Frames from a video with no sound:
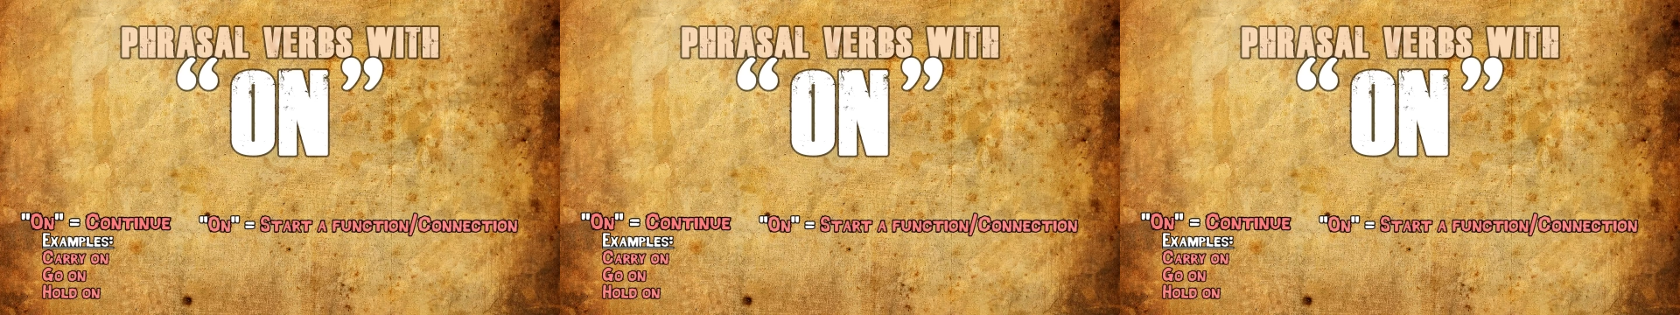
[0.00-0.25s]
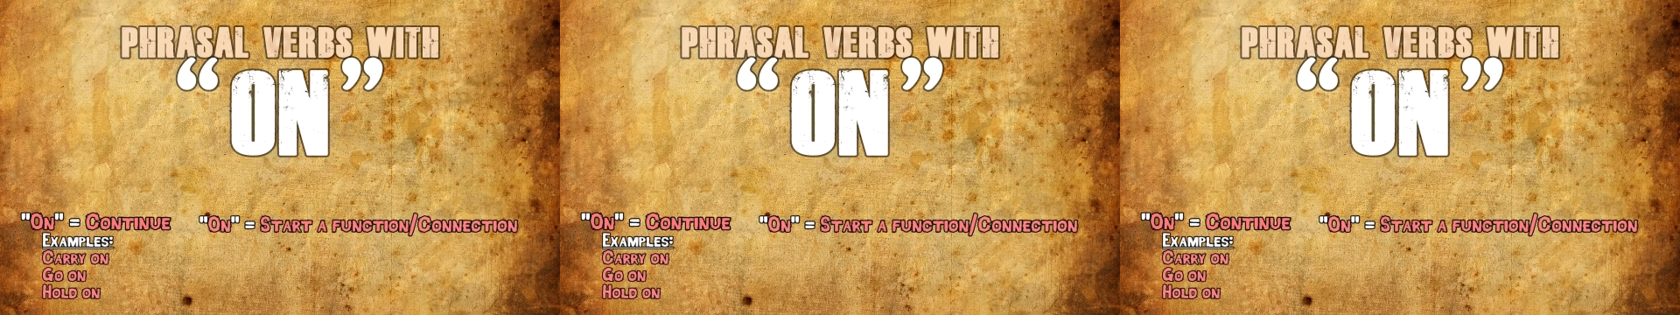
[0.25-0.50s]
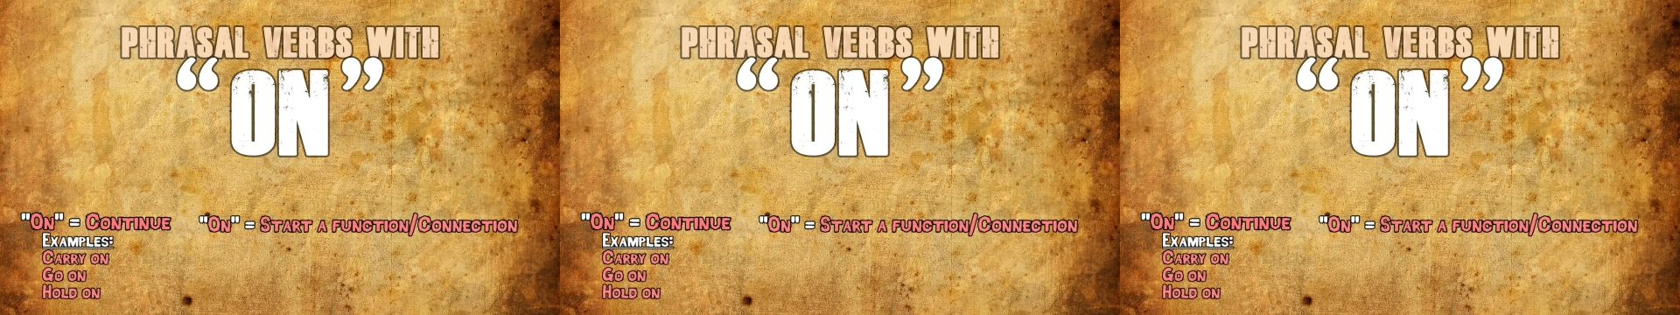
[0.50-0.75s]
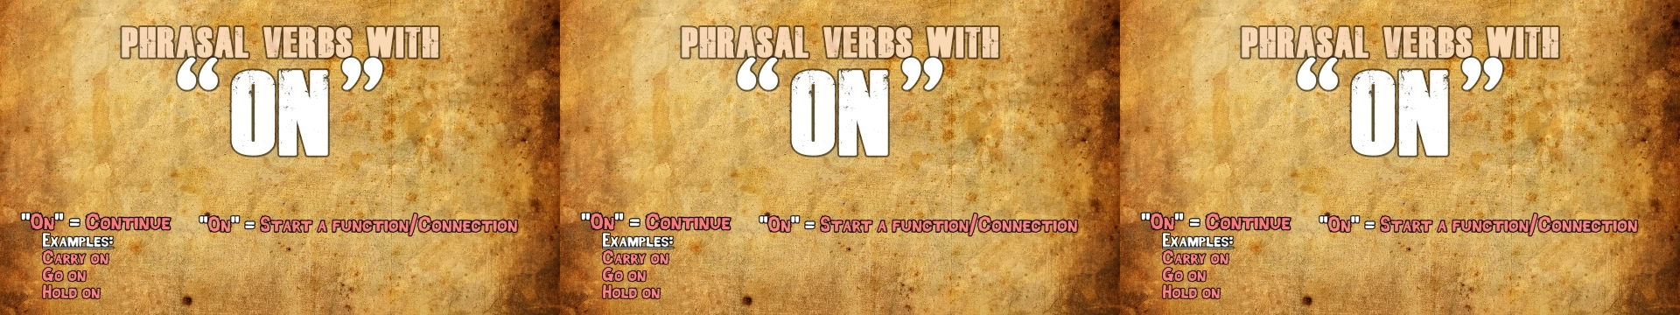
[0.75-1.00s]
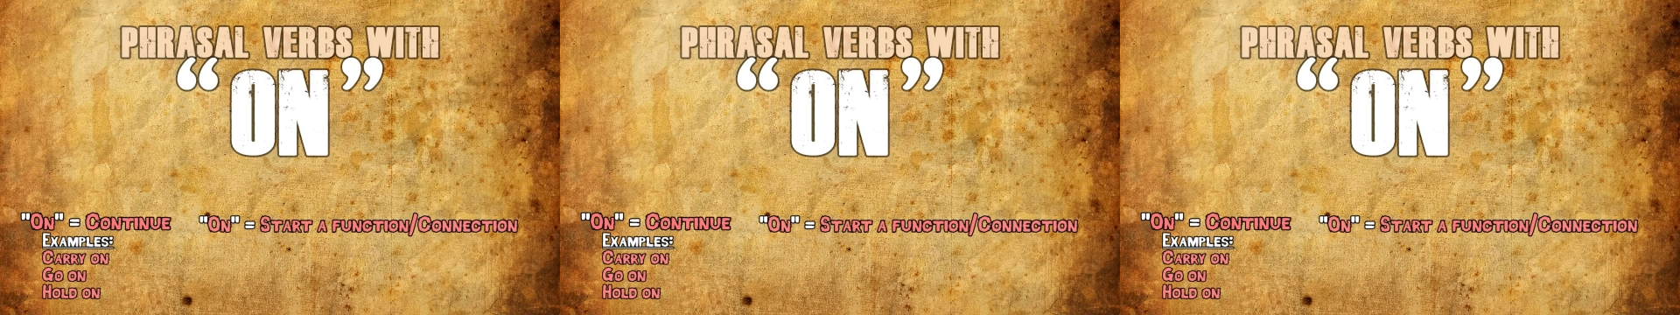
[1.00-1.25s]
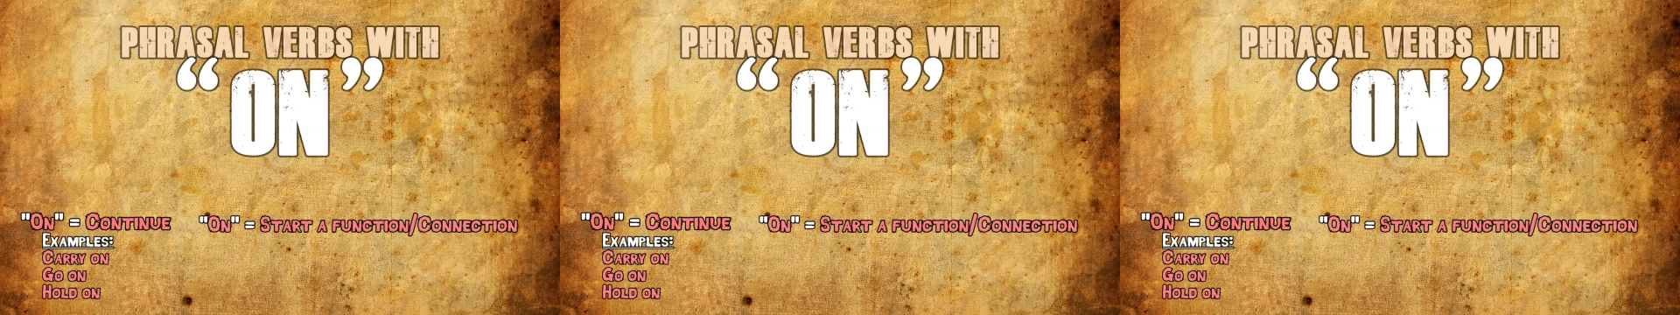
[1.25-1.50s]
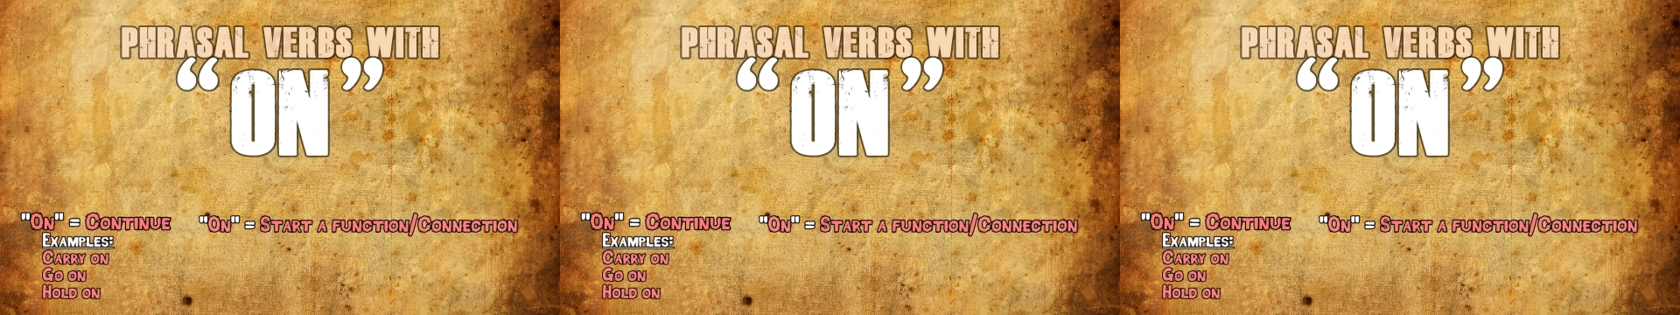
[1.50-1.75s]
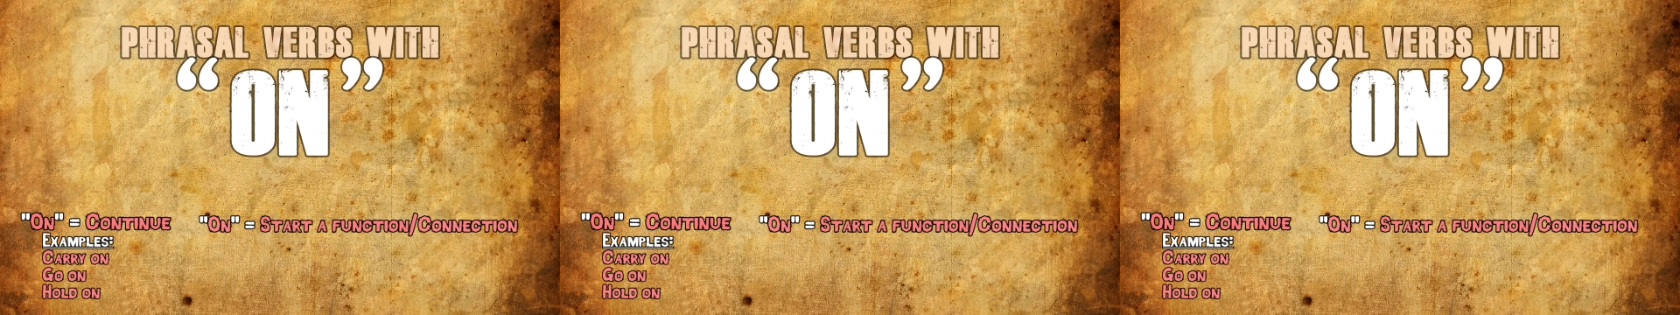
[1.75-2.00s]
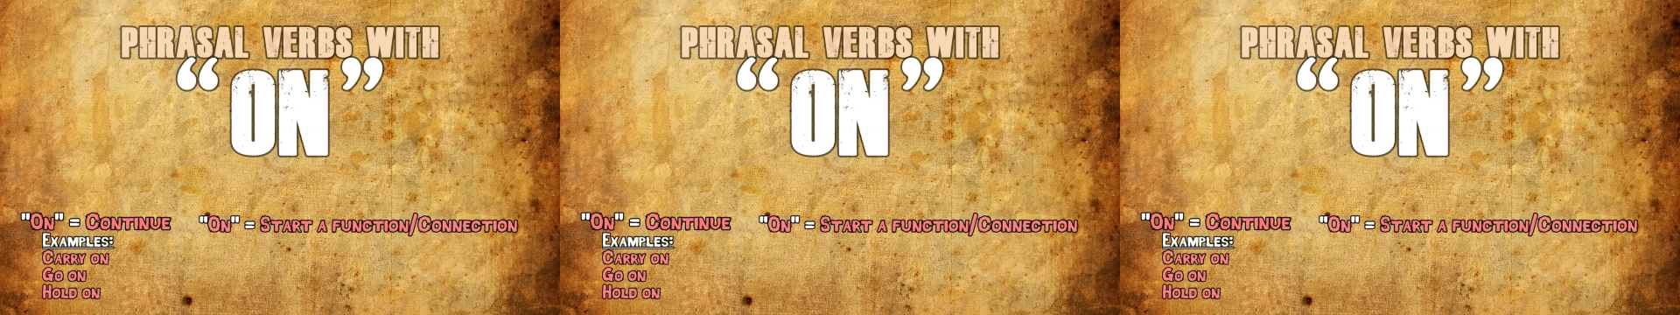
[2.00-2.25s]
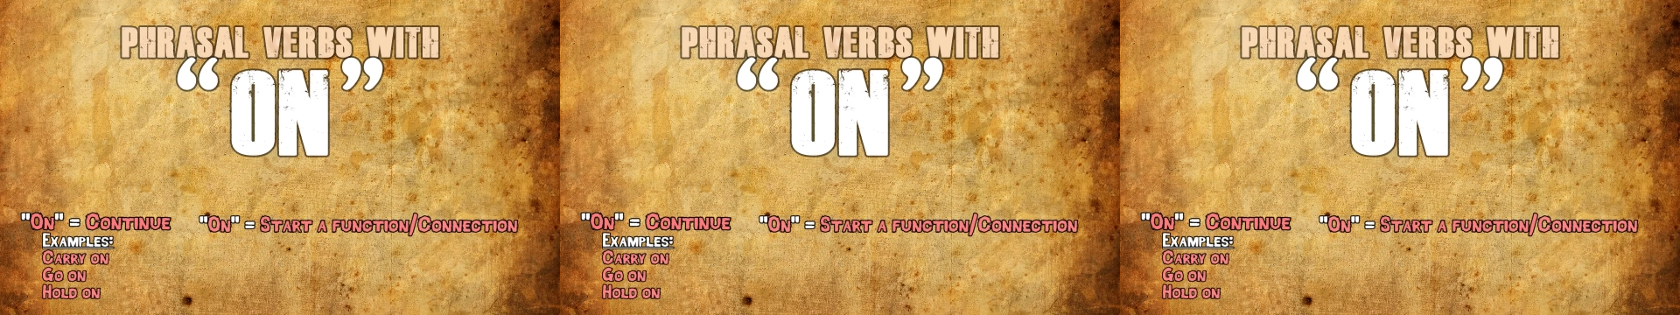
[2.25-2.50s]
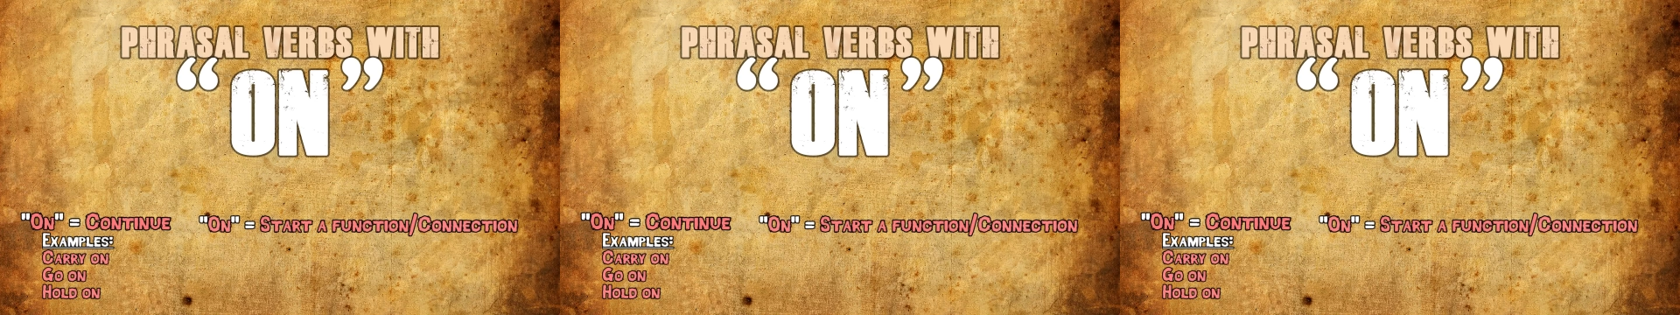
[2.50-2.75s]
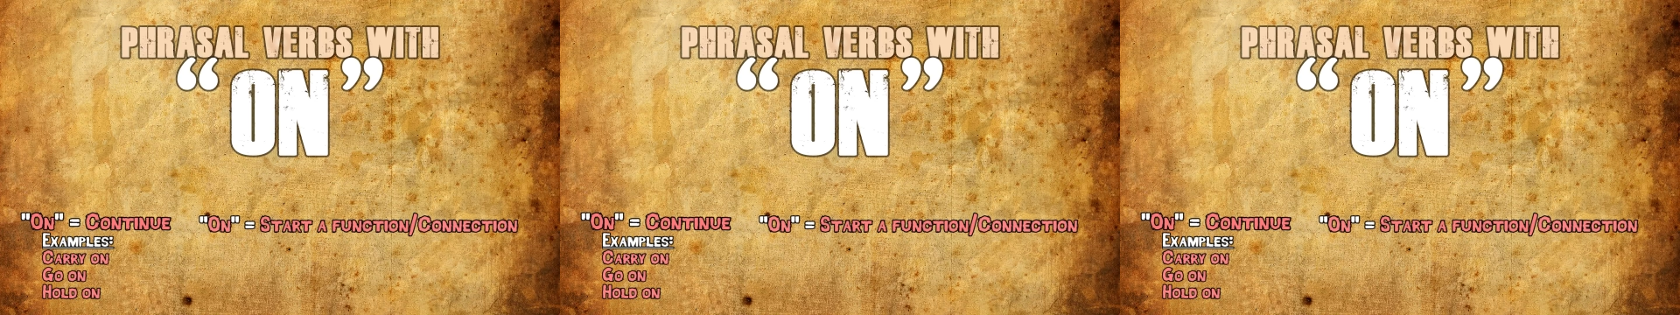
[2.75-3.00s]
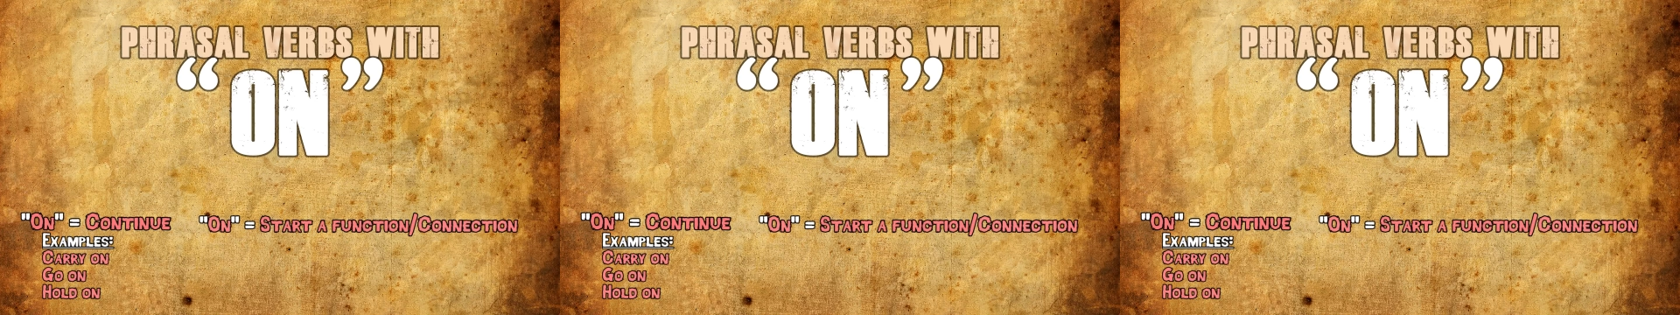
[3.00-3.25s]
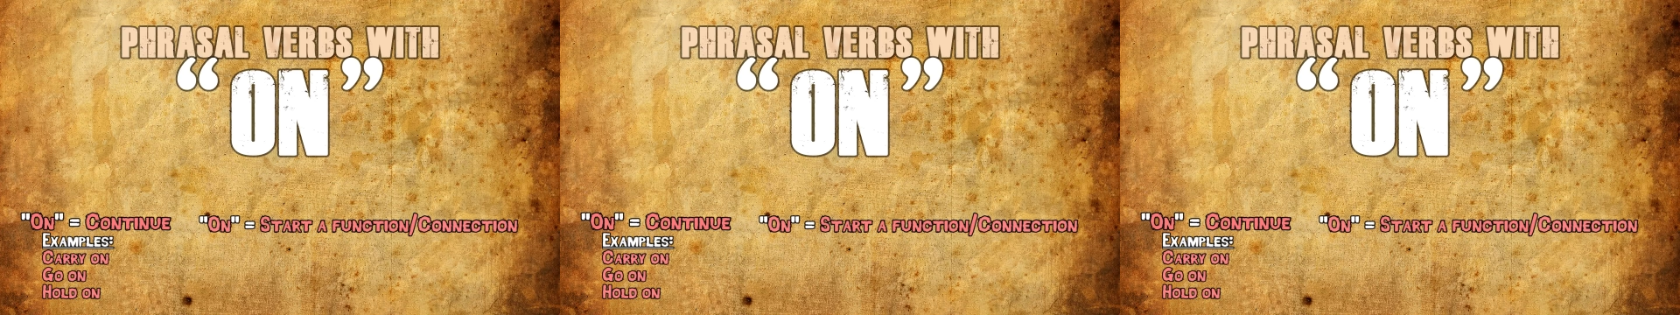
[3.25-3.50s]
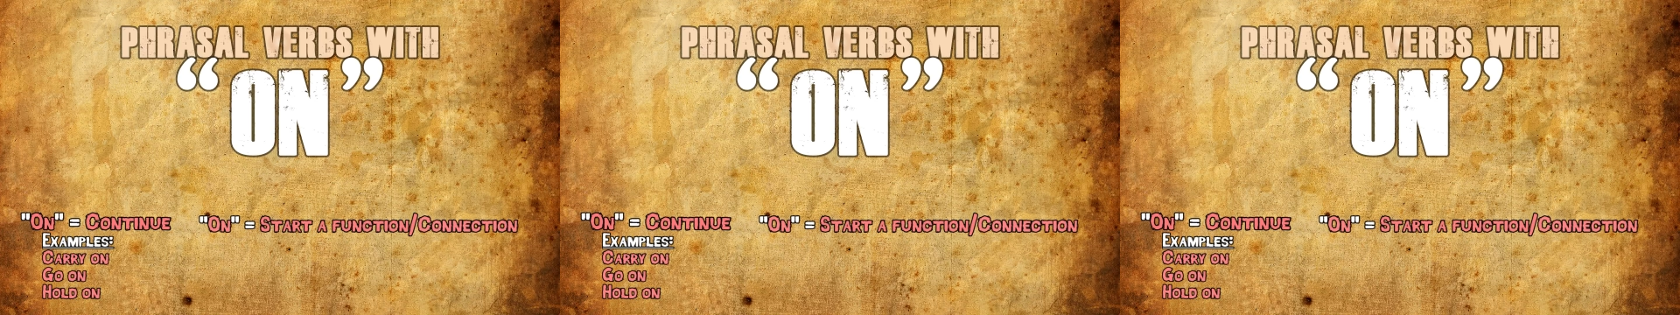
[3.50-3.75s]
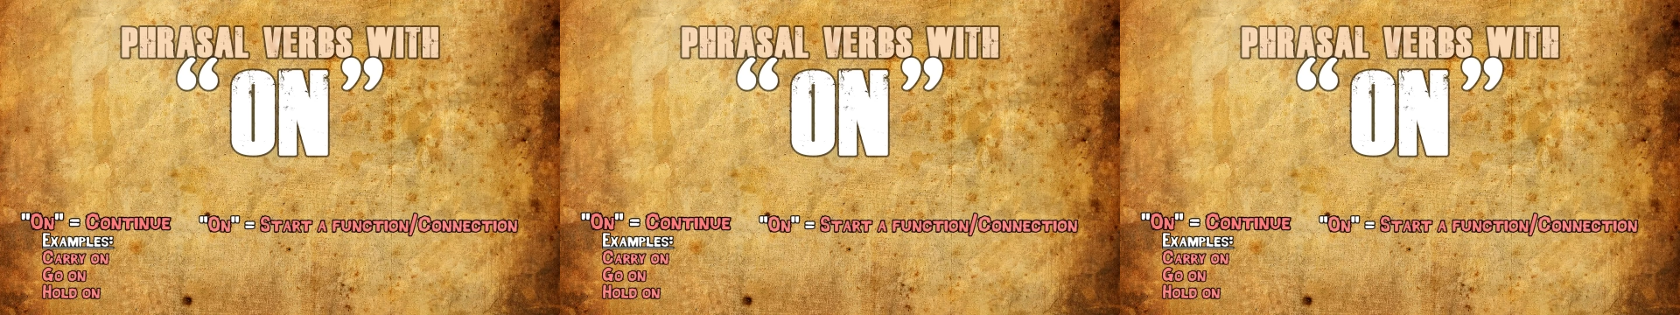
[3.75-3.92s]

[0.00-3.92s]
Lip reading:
(no speaker visible)